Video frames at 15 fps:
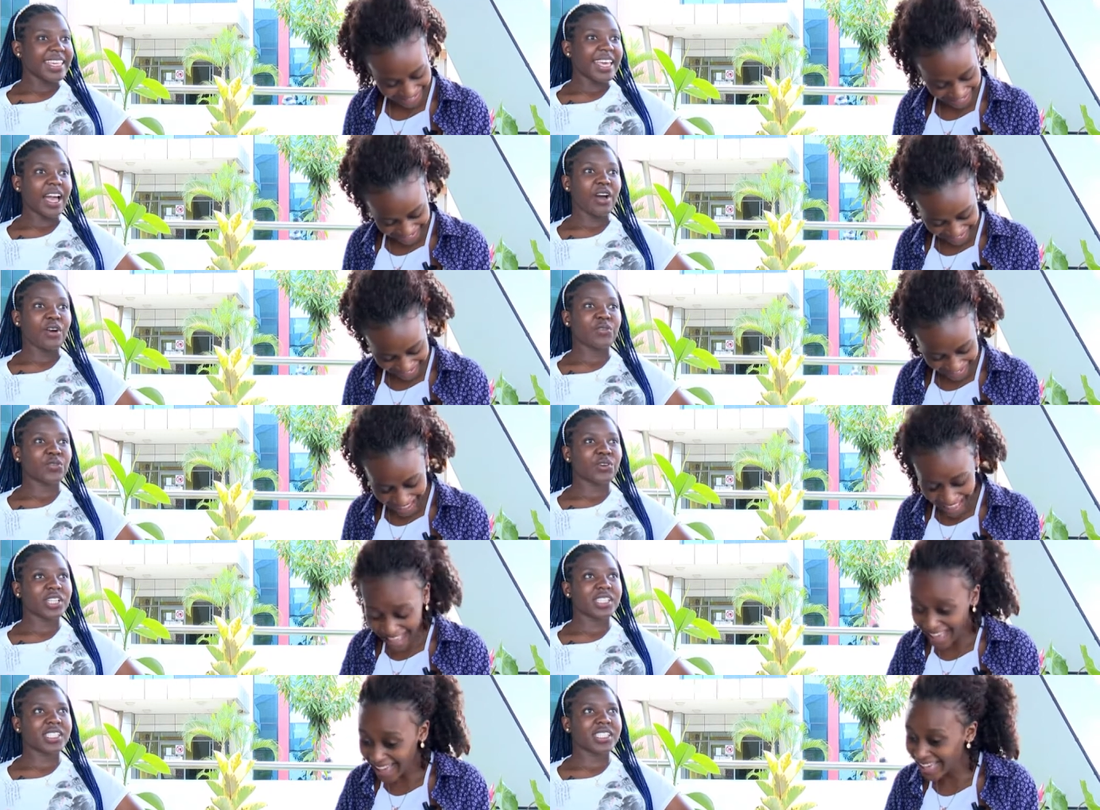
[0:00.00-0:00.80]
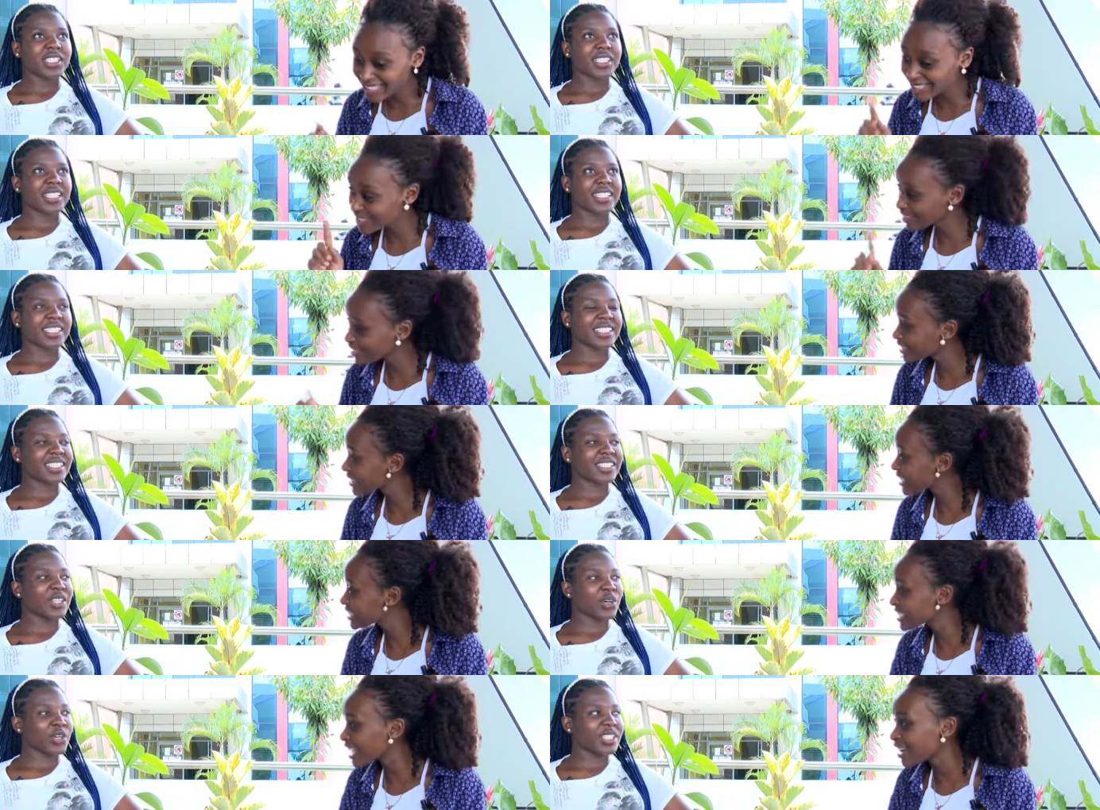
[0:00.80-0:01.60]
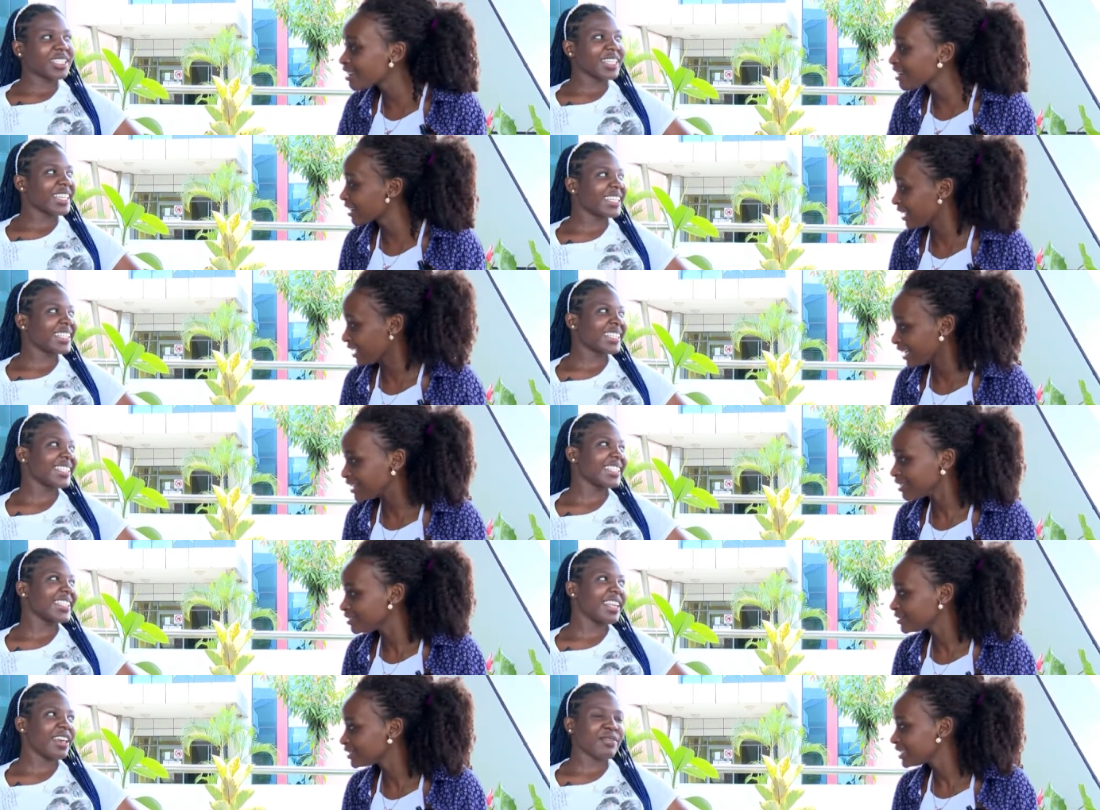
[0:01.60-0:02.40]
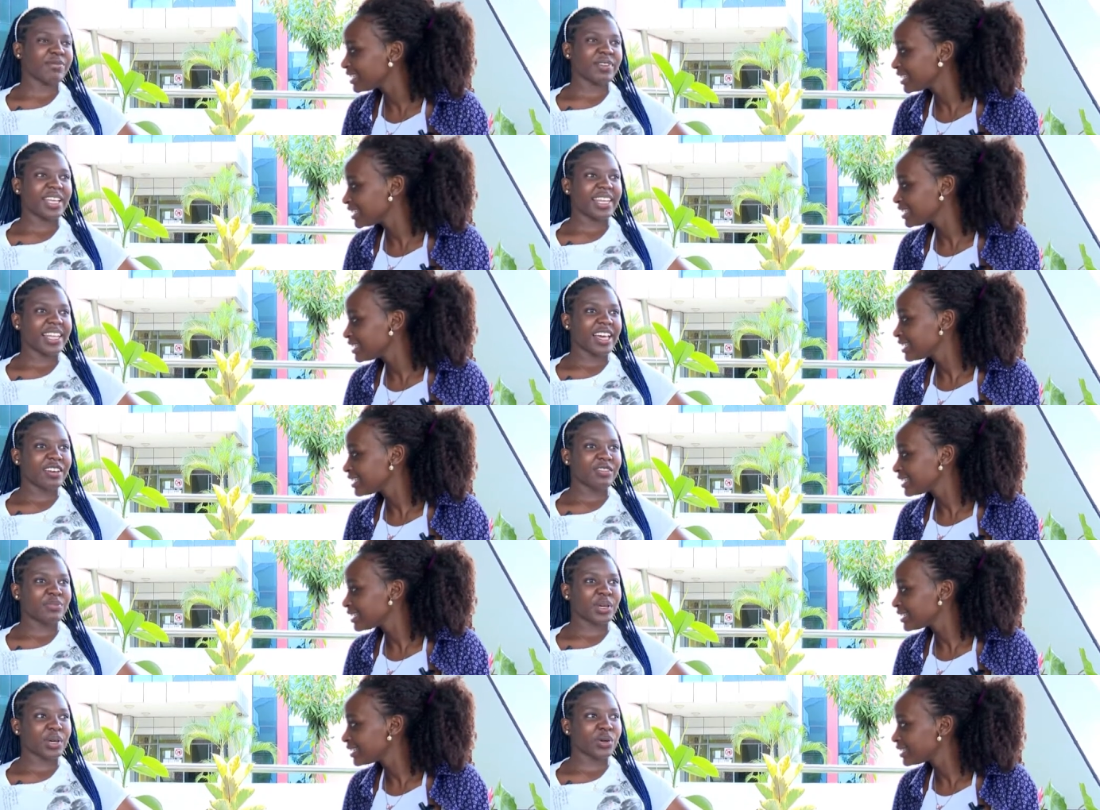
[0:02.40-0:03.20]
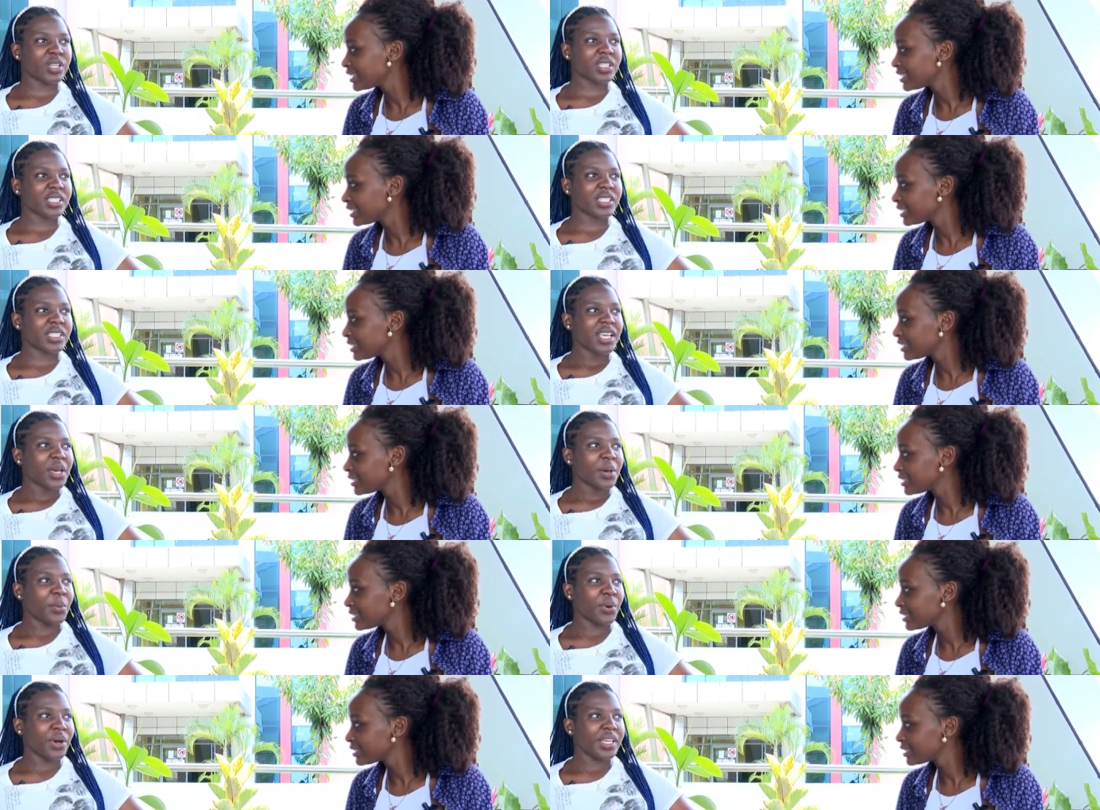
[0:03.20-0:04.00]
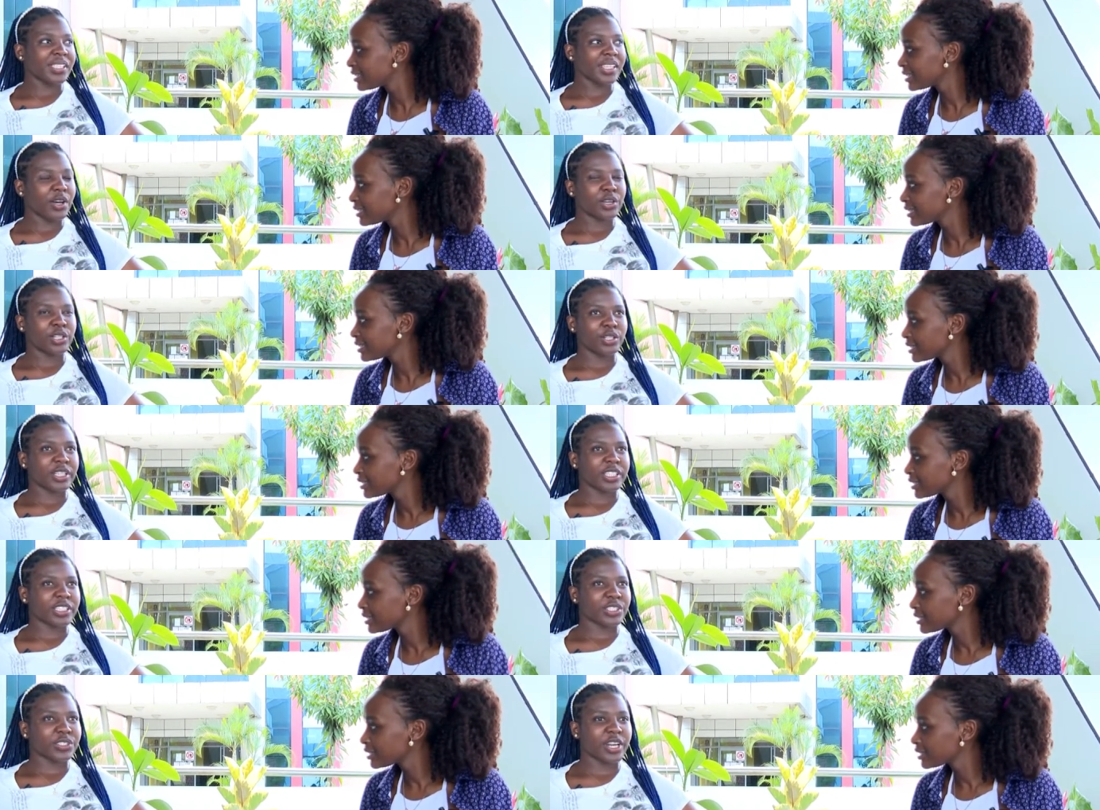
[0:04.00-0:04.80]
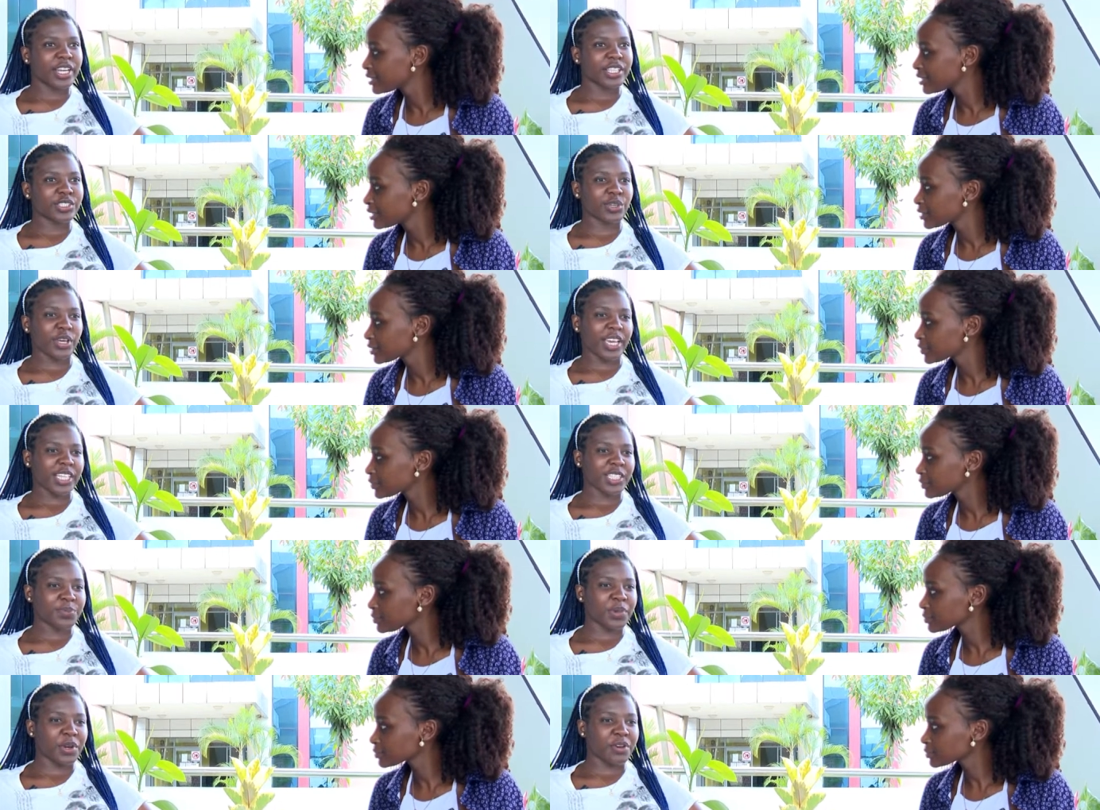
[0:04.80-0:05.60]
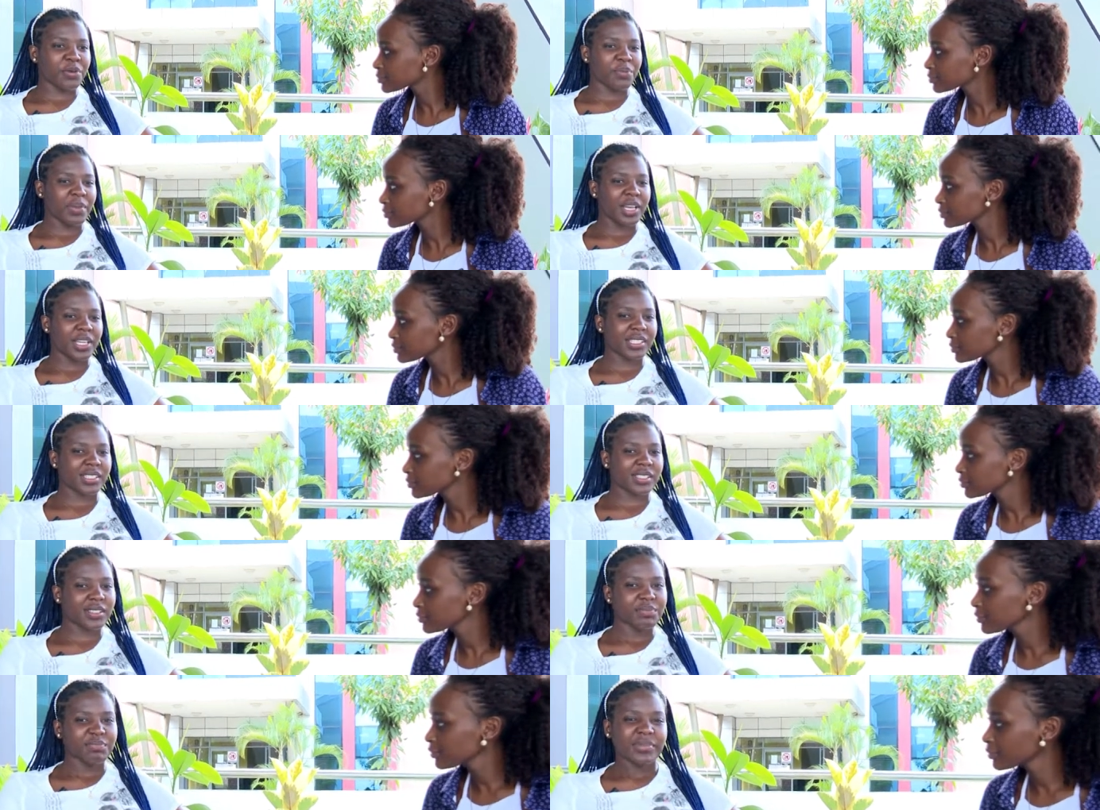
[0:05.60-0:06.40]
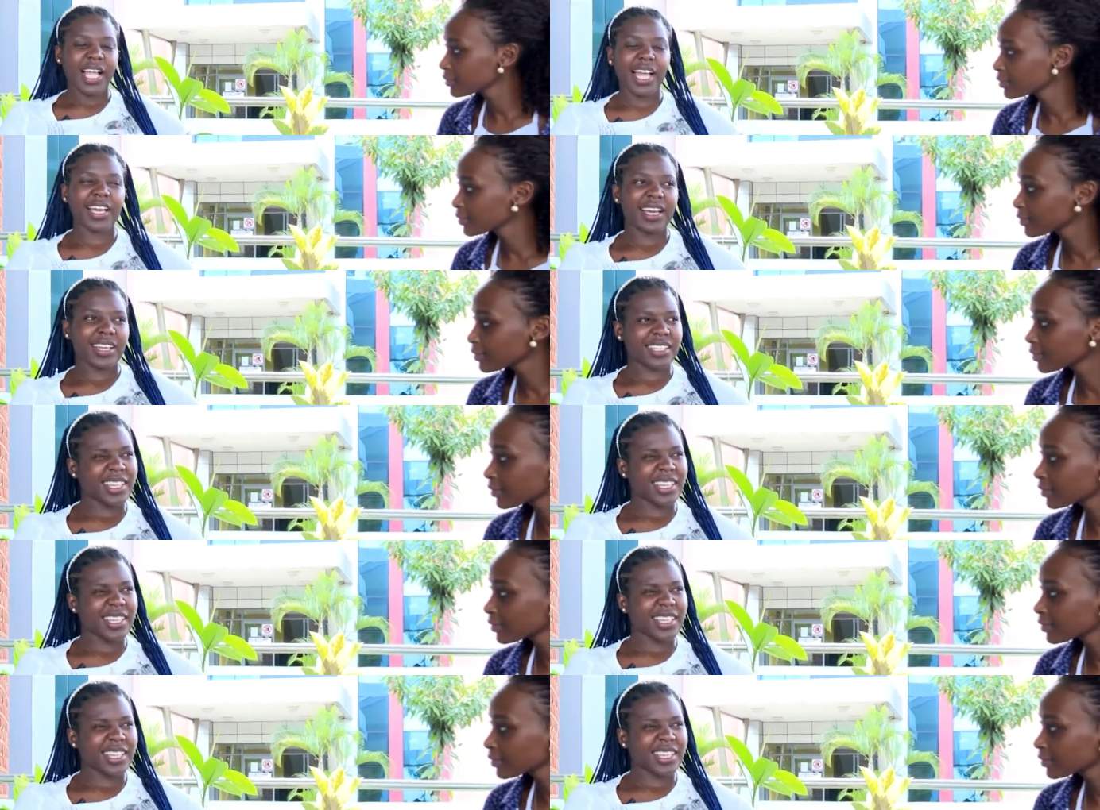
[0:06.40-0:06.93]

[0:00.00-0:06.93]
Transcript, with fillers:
Speaker 1: yeah of course high school things not, i don't it's love never love because boys are always trying to experiment i can